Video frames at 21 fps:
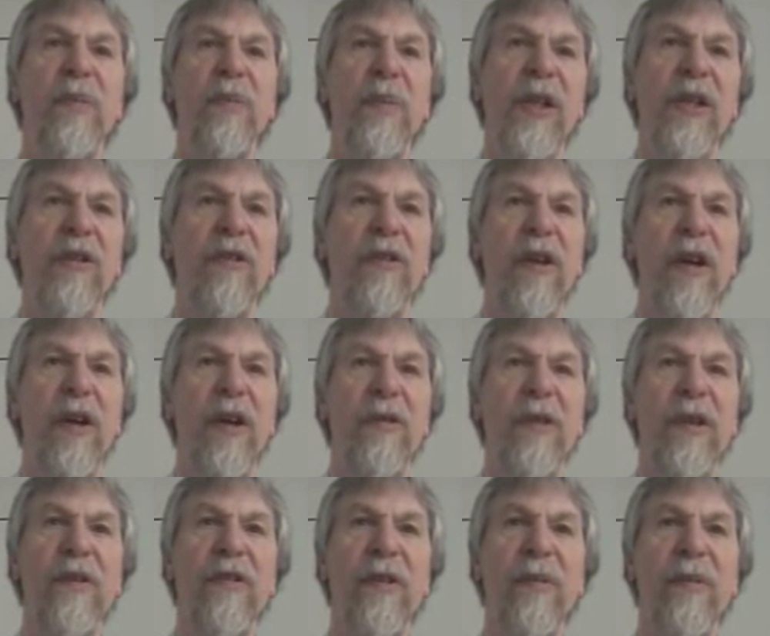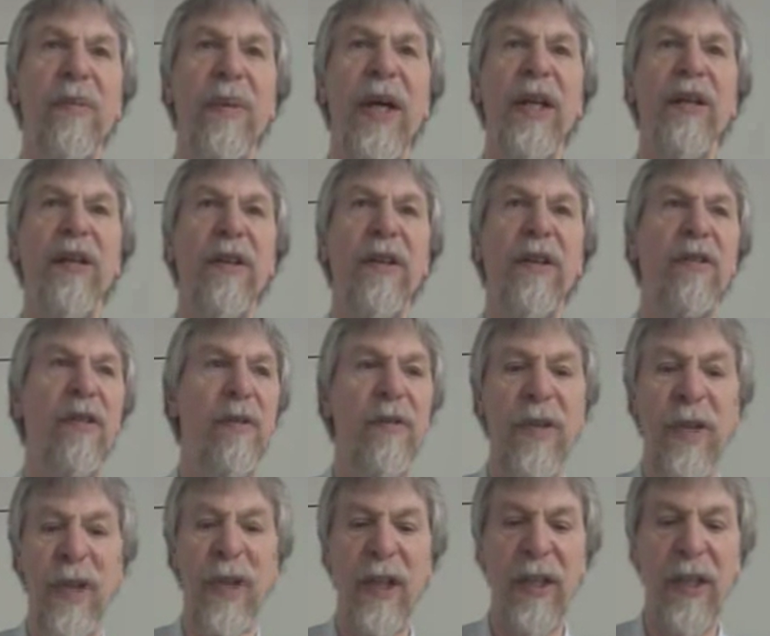parts of the semantics
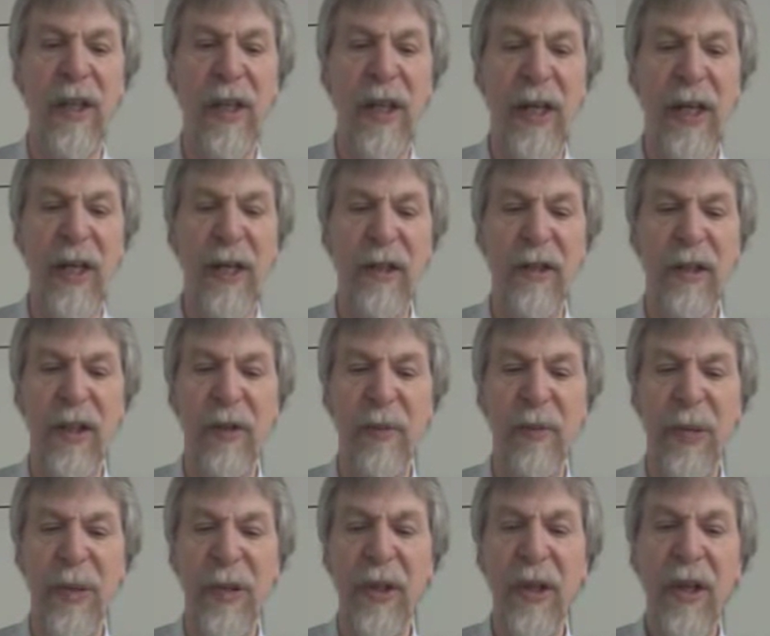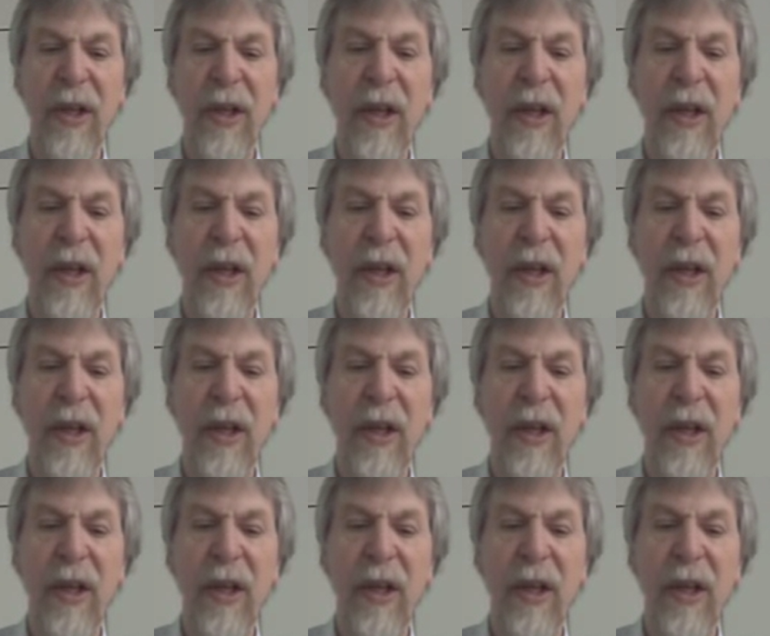of the underlying hardware,